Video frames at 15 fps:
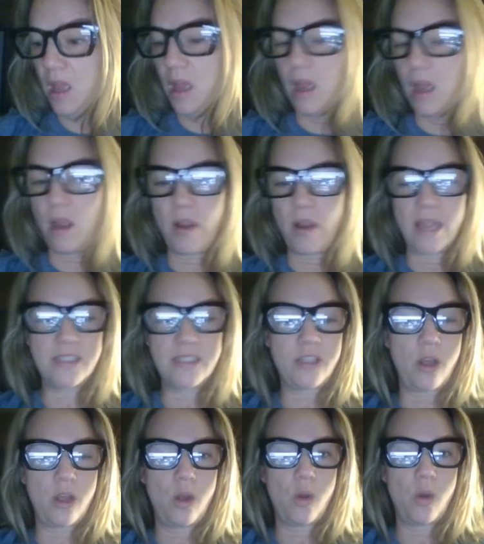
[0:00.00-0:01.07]
Okay,
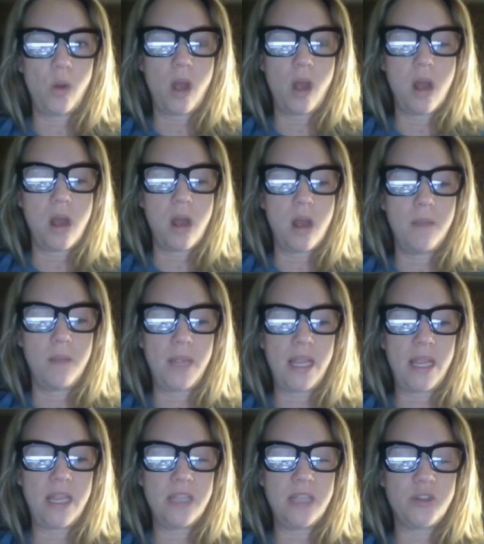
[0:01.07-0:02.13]
so
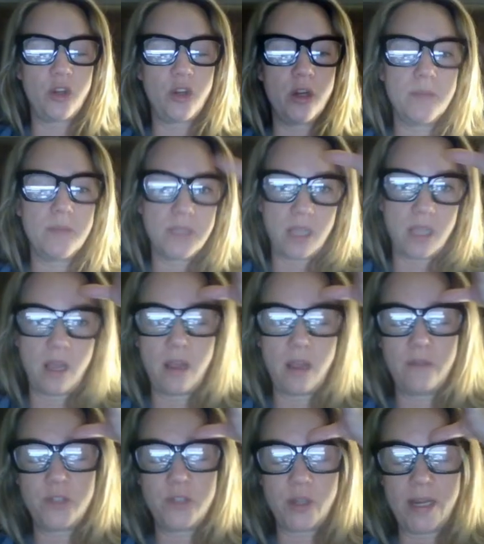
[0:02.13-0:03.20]
in terms
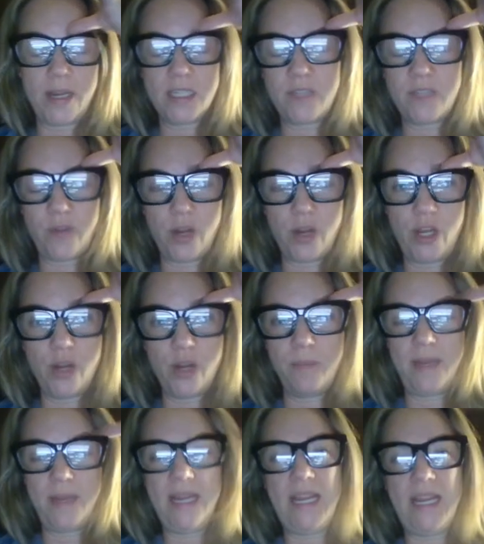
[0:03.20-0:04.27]
of transferring your
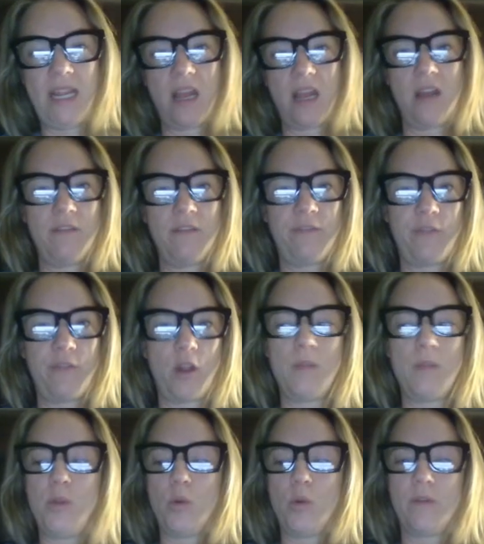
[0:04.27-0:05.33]
media
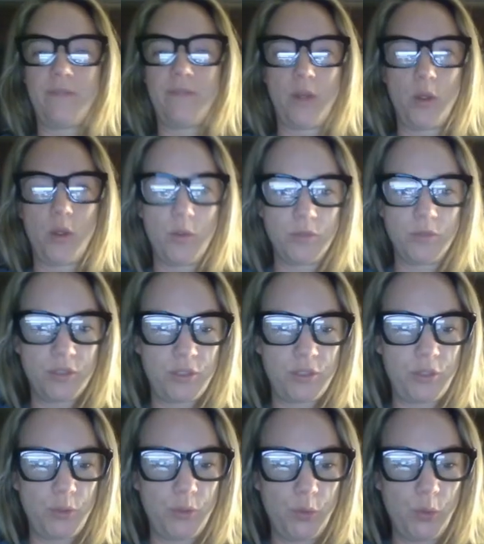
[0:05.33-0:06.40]
from your phones
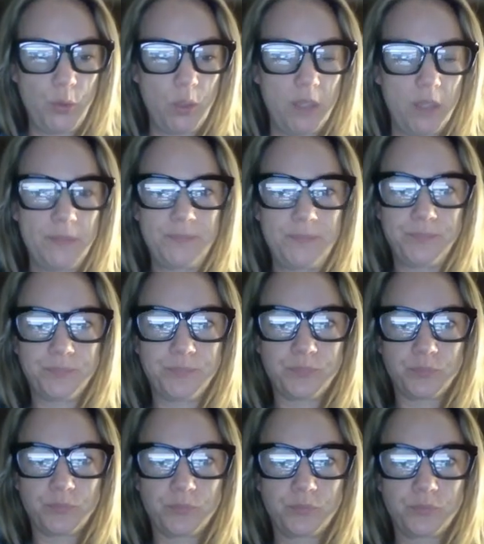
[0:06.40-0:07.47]
to
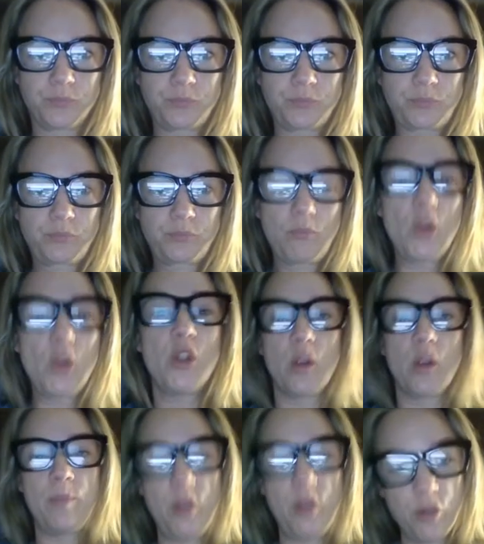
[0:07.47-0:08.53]
your
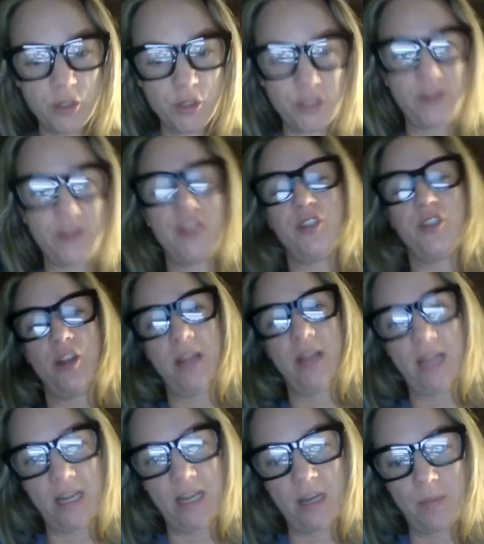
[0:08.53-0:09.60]
computer so that you can
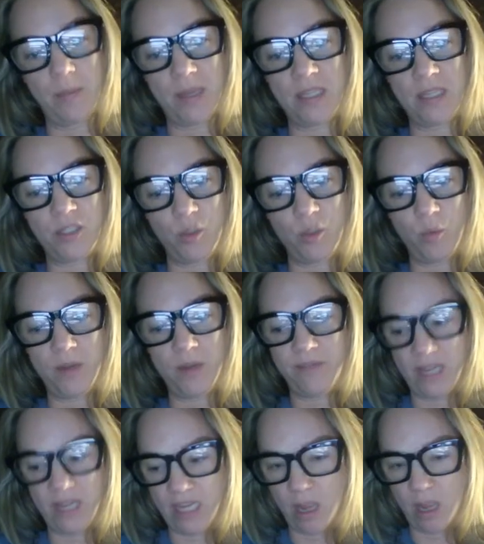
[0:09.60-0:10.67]
get it up into
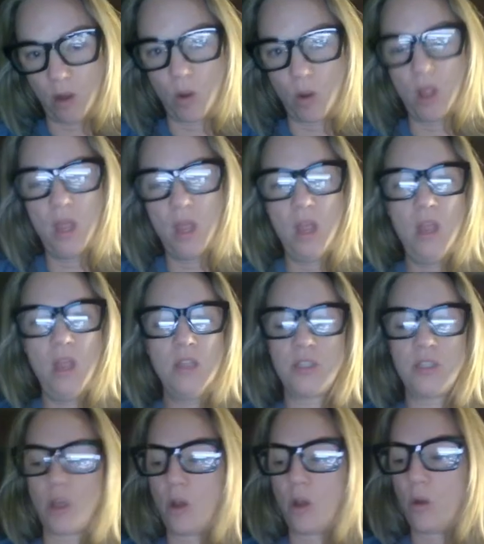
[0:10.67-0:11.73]
WeVideo.
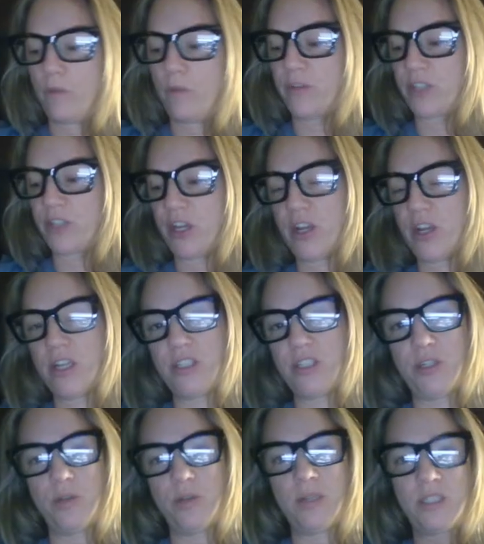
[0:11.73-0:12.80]
So first thing you're going to
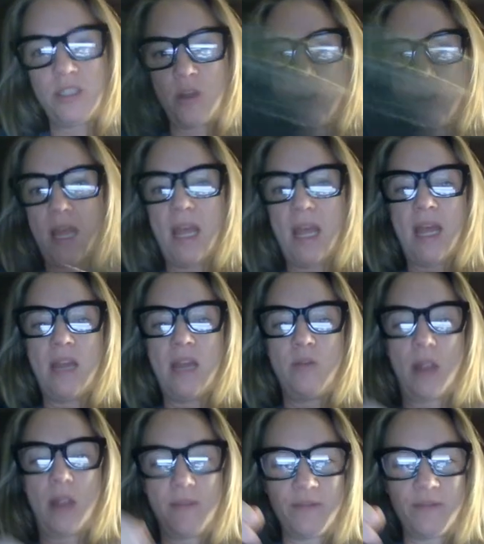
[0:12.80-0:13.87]
do is go ahead,
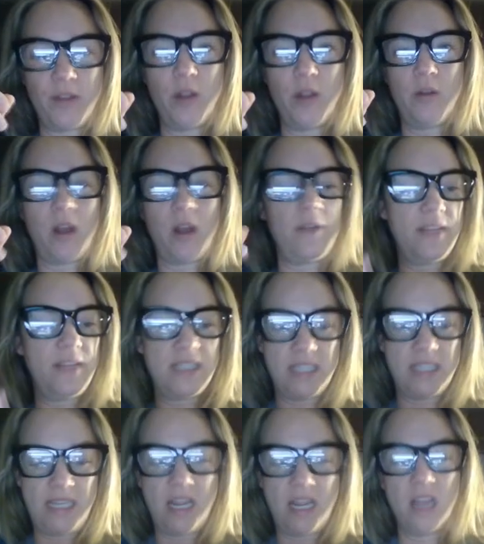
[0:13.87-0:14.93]
grab your phone,
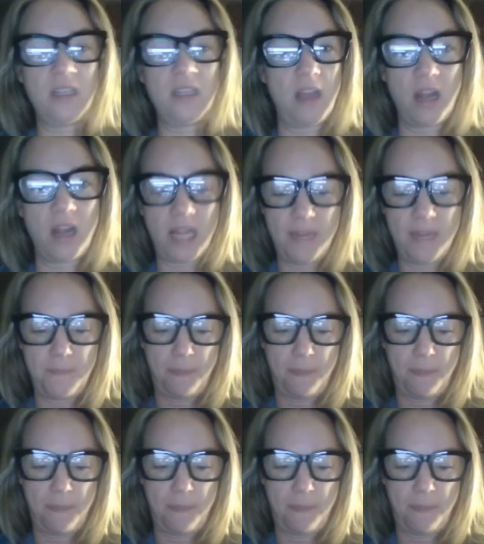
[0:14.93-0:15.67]
obviously unlock it